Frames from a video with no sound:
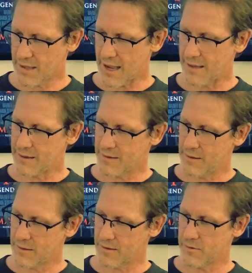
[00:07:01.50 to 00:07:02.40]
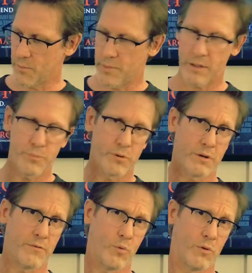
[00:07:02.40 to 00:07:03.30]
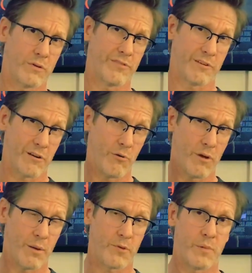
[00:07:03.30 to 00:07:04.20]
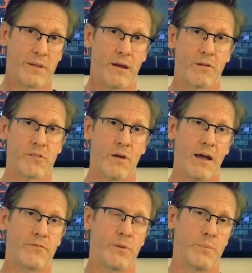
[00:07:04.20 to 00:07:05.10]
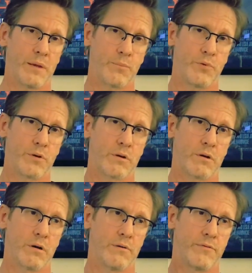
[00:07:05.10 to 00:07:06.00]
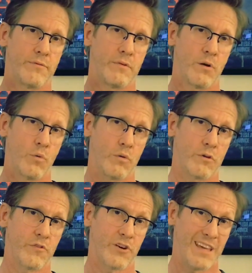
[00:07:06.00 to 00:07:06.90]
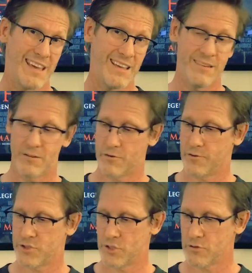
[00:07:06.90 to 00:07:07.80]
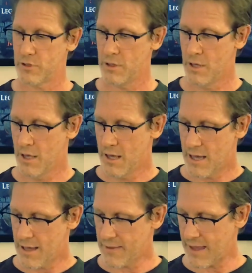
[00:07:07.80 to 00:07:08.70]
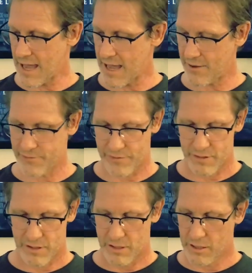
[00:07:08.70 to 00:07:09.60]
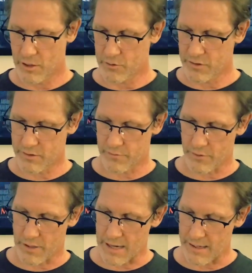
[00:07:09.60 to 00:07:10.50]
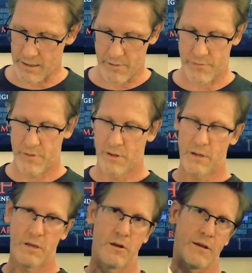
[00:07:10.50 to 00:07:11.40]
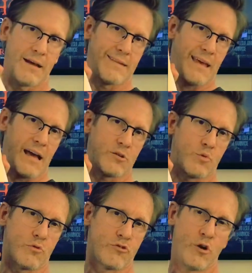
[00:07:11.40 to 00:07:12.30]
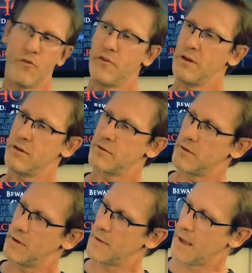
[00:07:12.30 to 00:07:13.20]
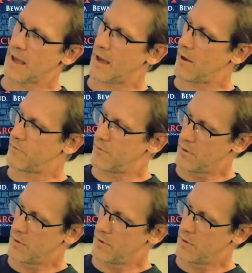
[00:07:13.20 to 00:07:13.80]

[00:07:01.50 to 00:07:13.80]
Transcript: got, this is the big book of awards for grown-ups, but they also have the big book of awards for kids or for children. And they have, just a variety of, like the actual trophies, and then they have,